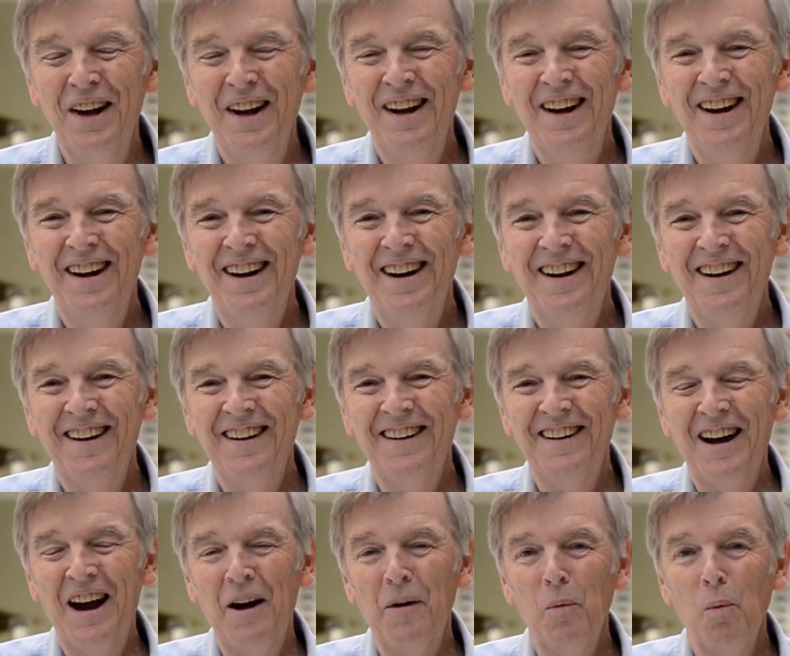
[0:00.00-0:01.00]

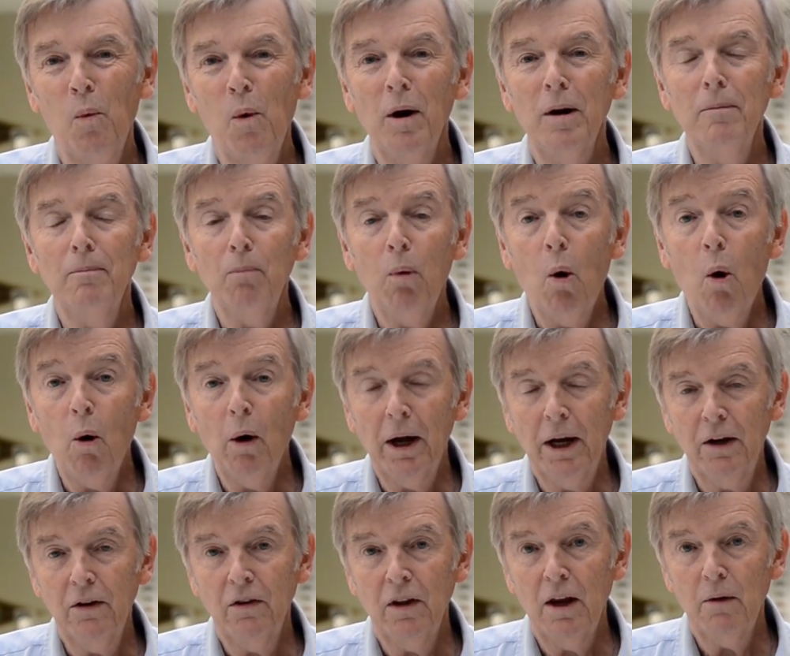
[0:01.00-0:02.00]
At one
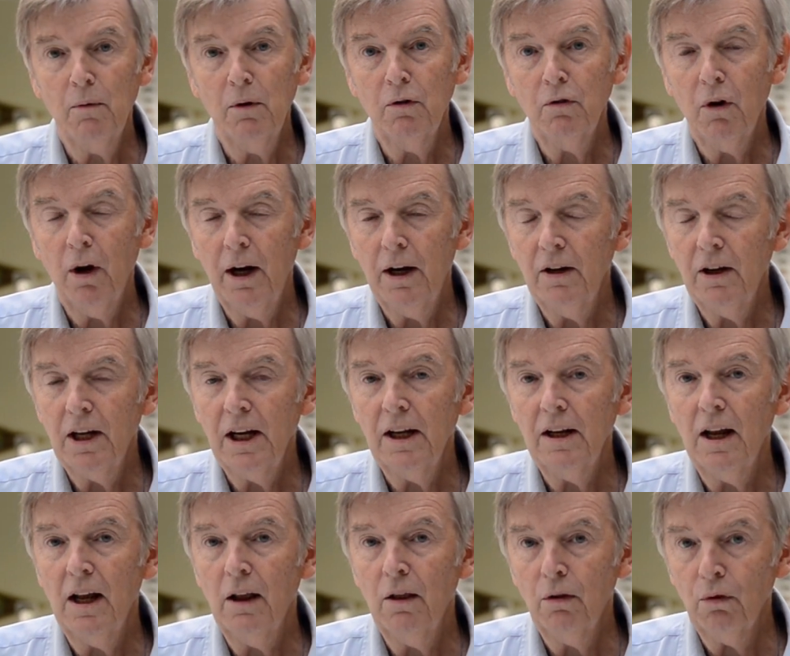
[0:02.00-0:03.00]
point, they were trying to
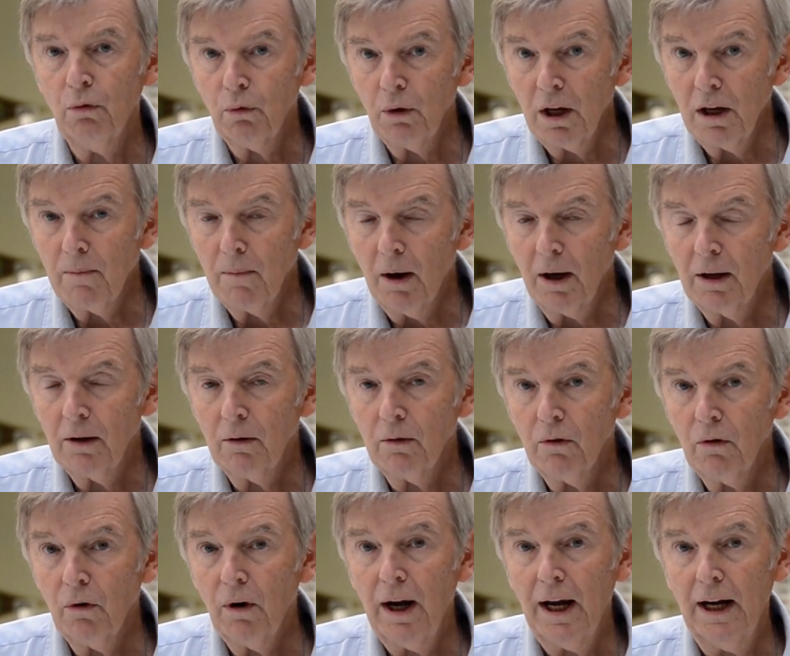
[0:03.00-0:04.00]
get a 3-mile
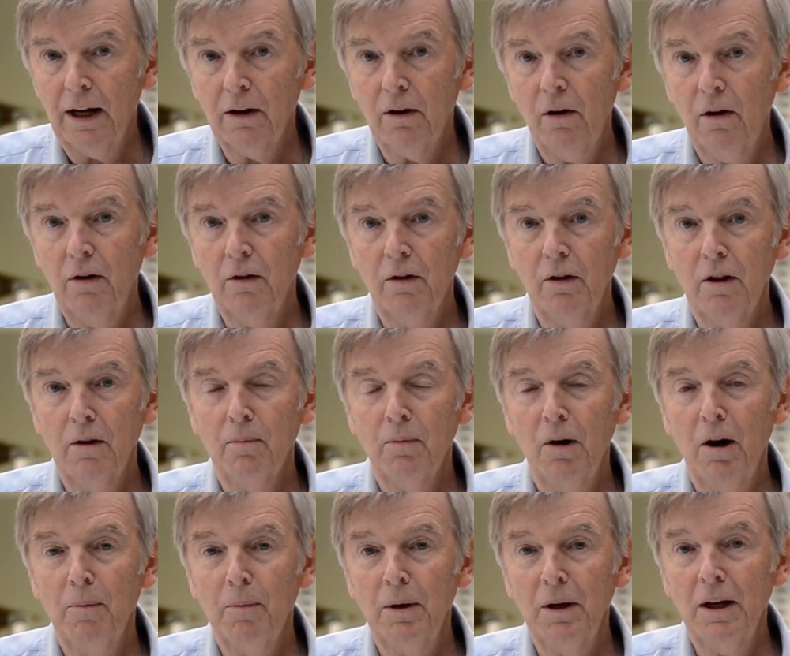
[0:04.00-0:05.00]
track onto the
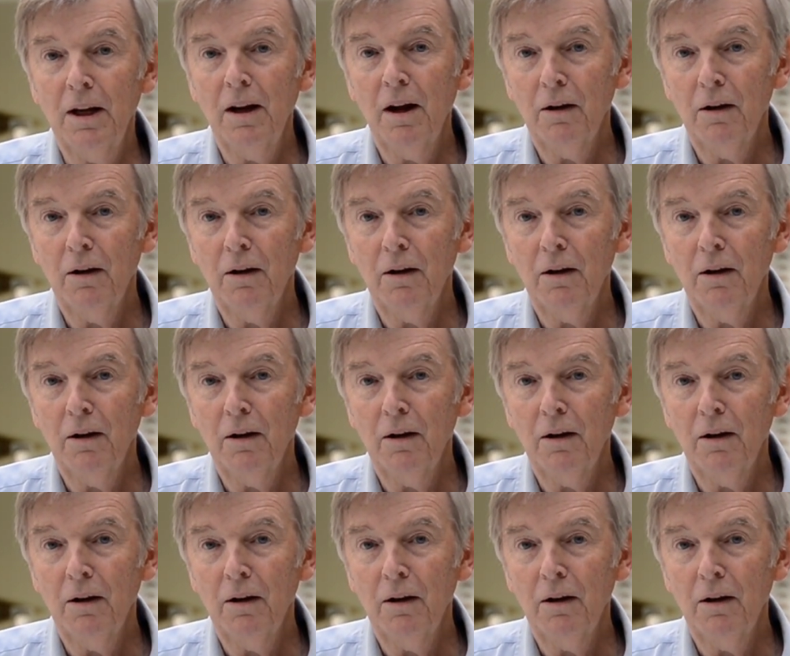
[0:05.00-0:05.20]
property,